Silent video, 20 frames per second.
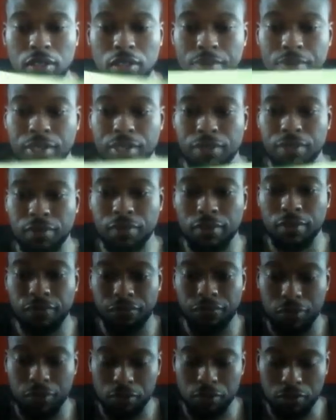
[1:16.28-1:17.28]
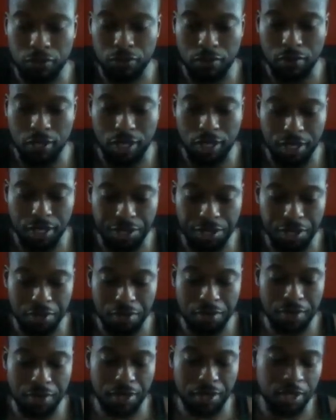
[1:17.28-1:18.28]
let me give you the first one that
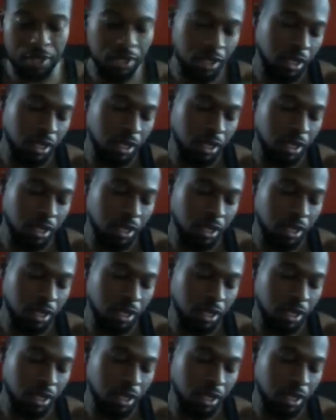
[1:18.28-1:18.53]
came in.